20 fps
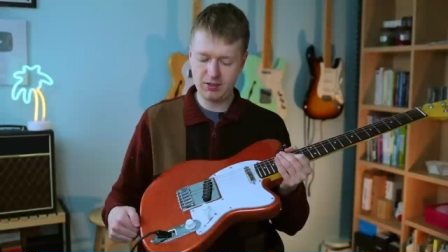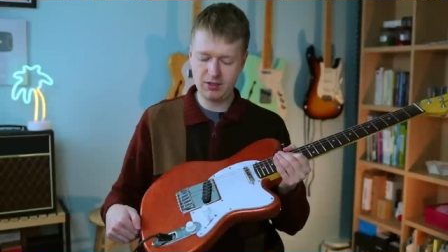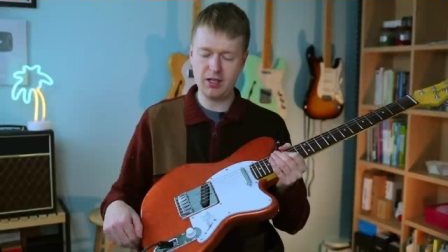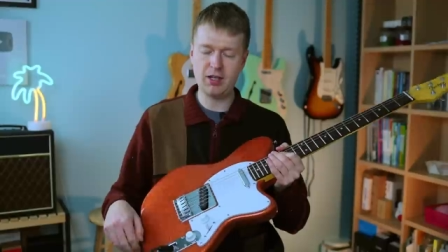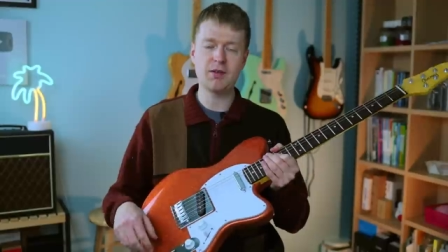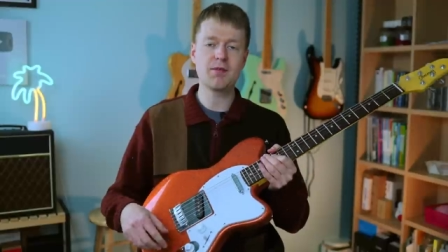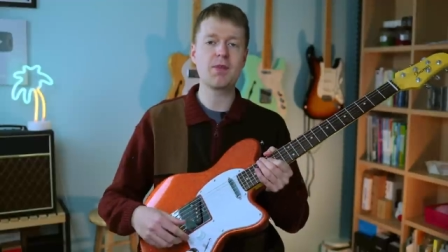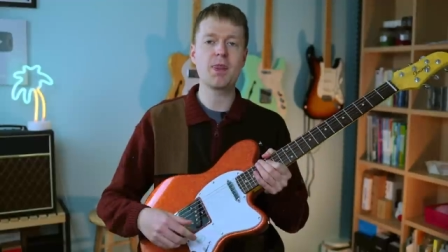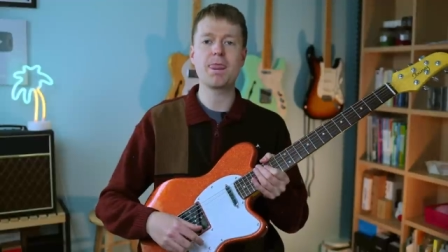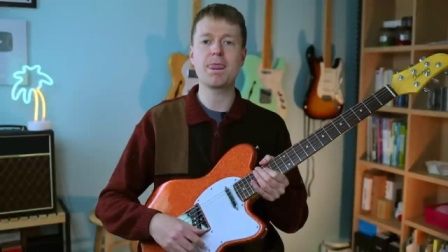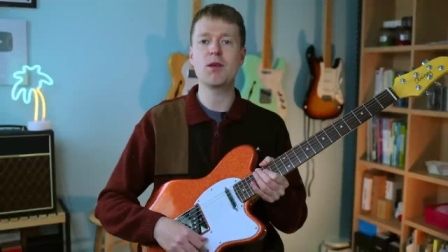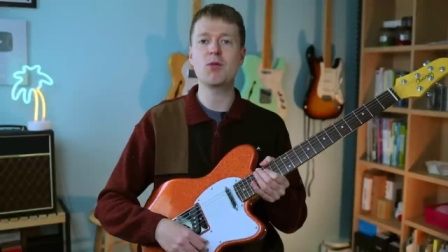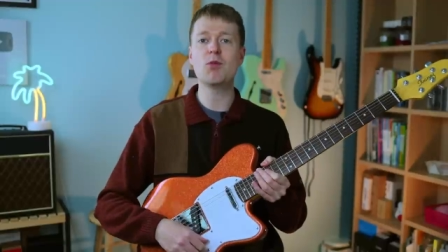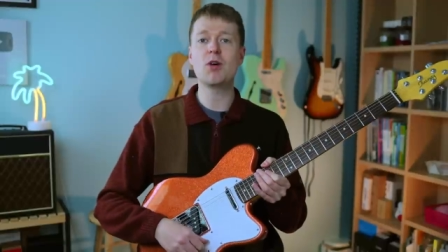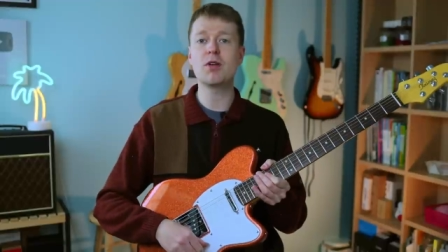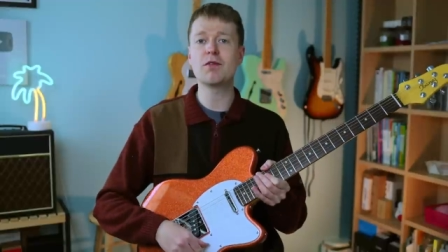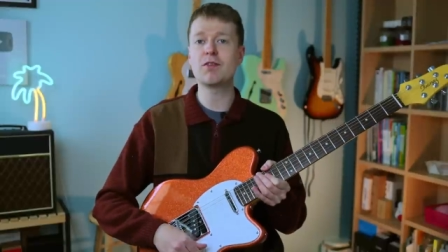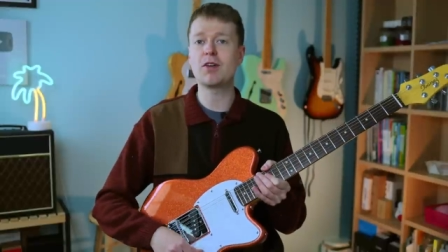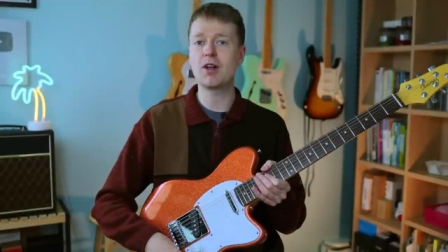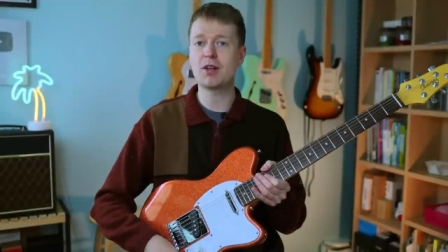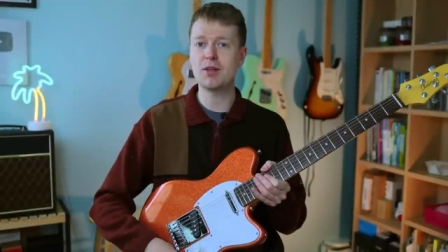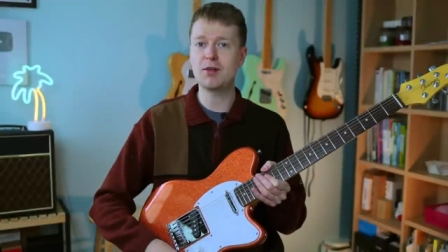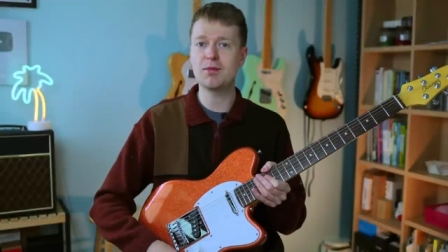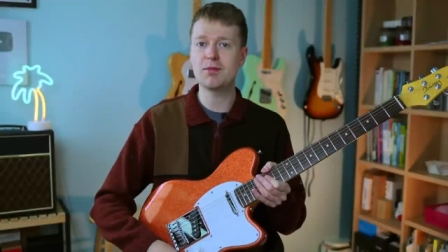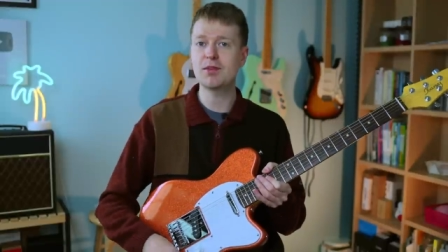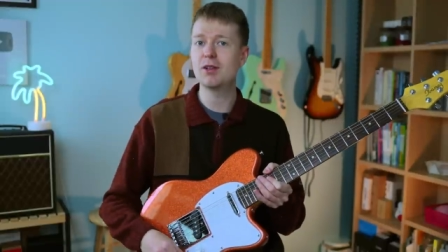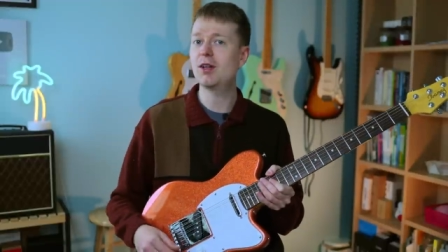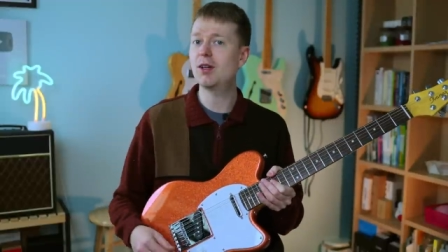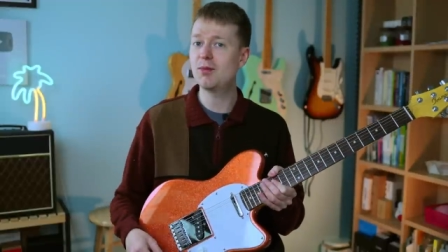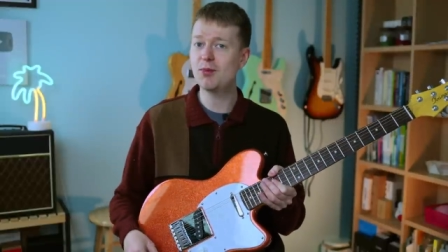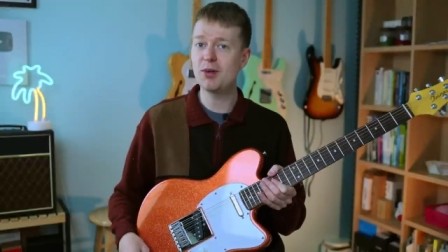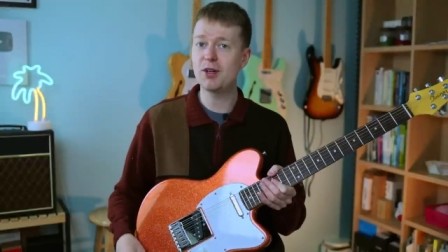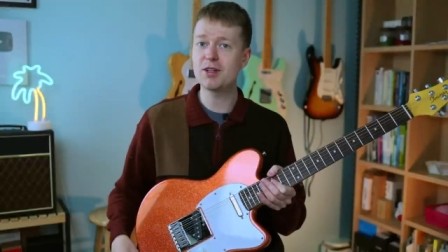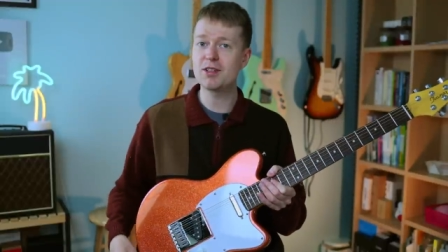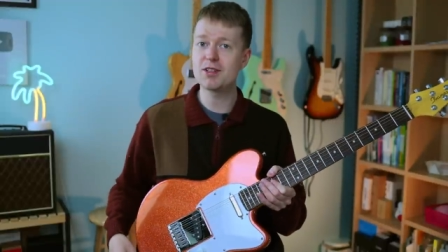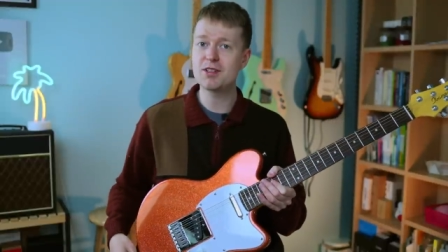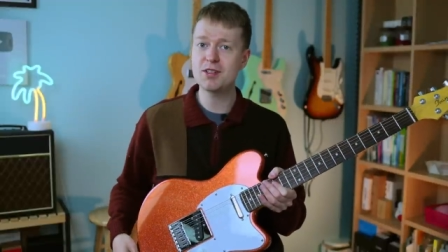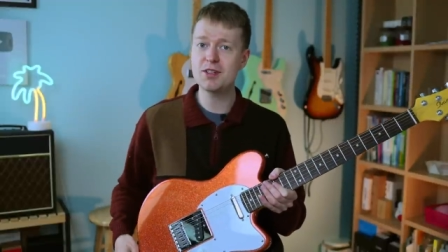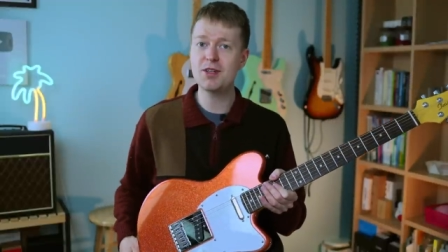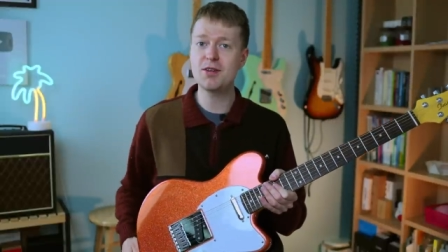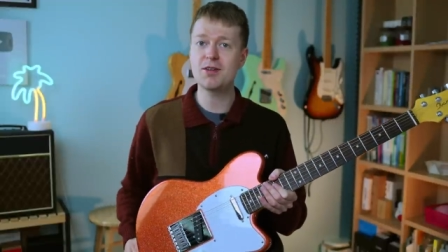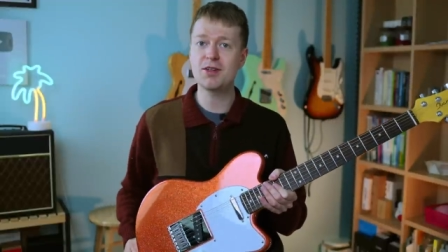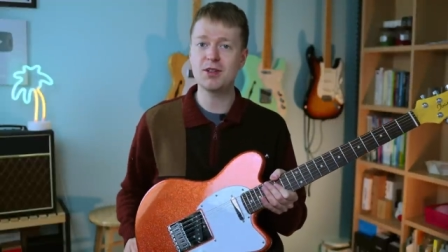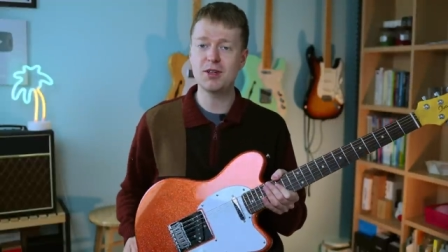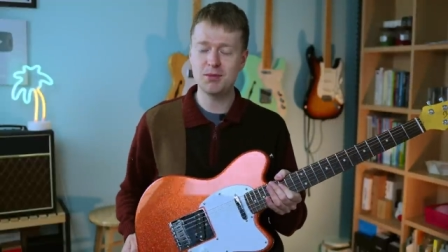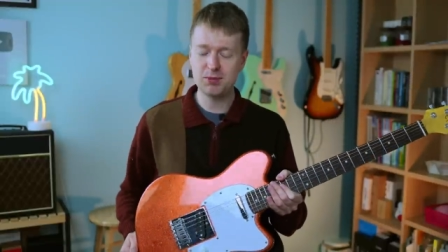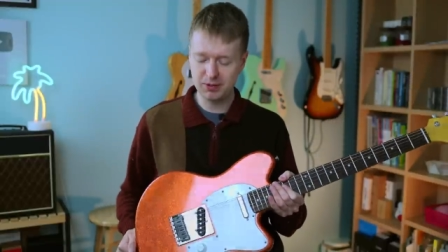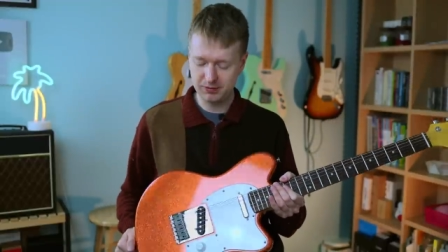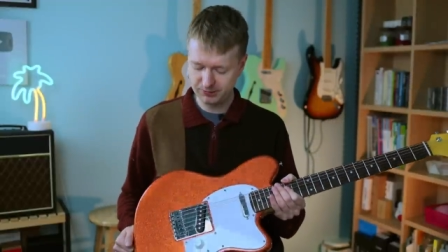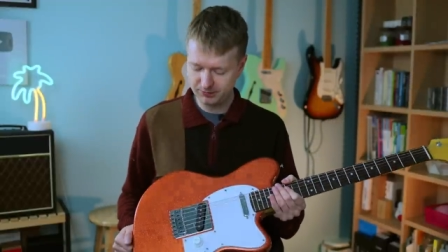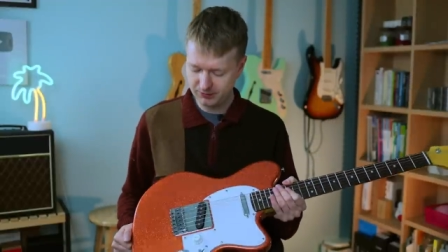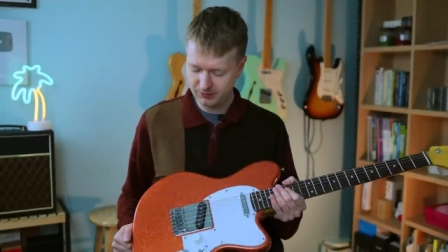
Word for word: You get one volume and one tone knob,